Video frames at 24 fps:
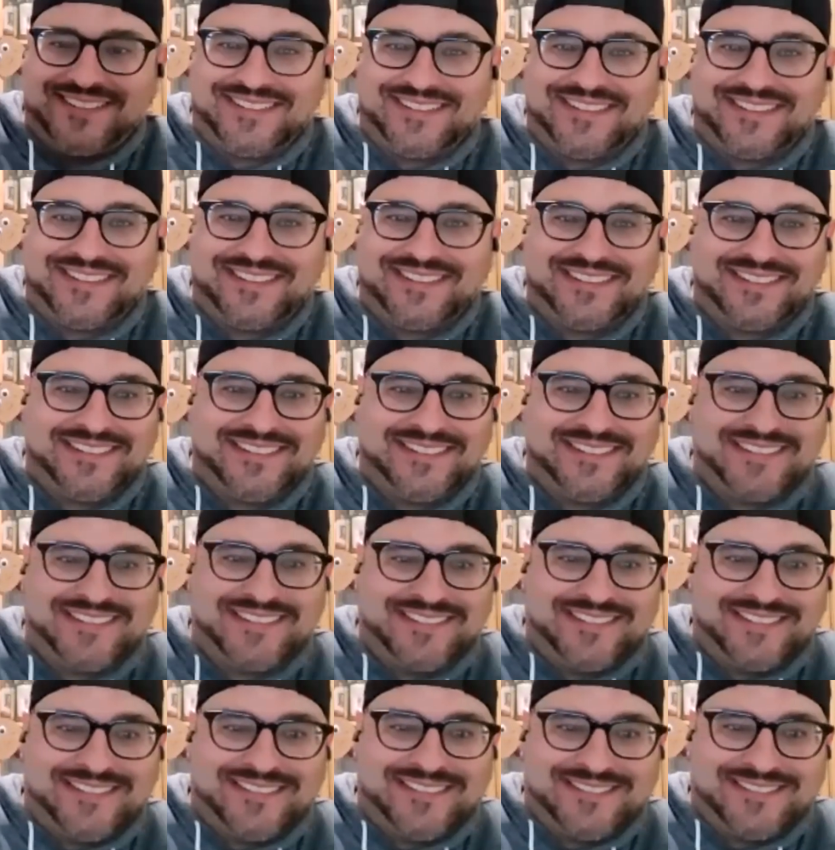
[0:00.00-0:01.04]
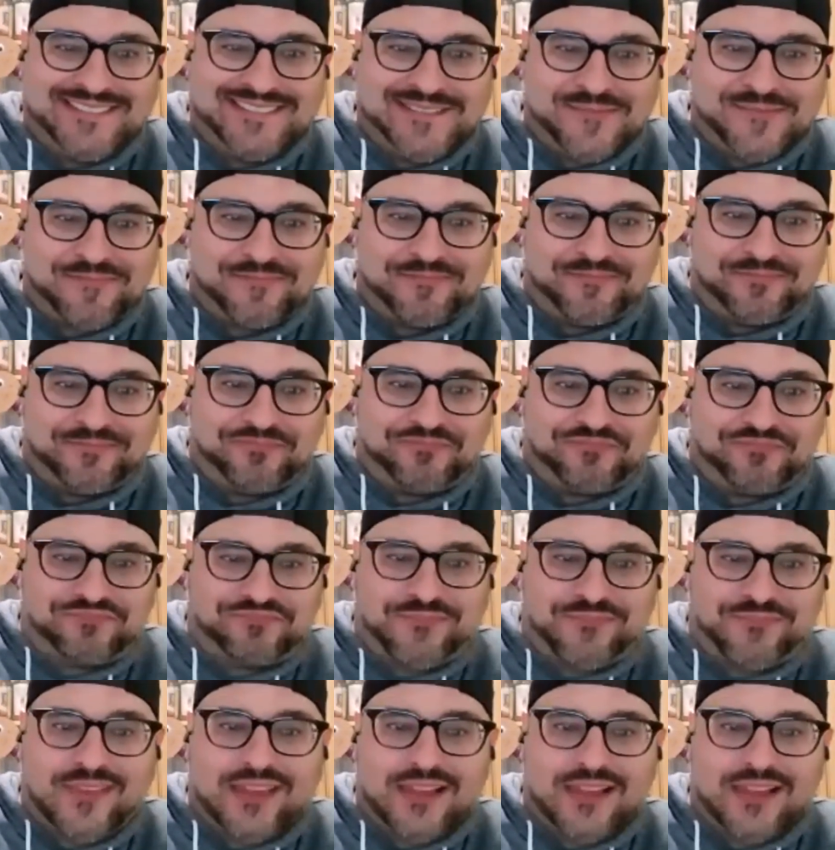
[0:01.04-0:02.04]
Even for me, I'm just a spectator.